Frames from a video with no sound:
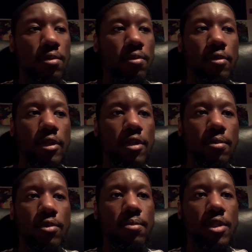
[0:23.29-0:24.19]
We
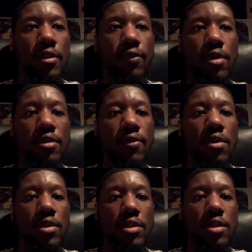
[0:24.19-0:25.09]
we must first
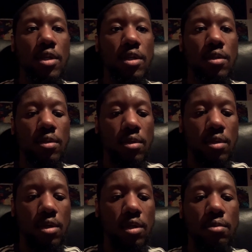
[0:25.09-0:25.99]
focus on
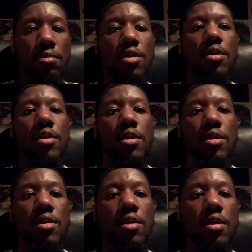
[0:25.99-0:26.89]
our community.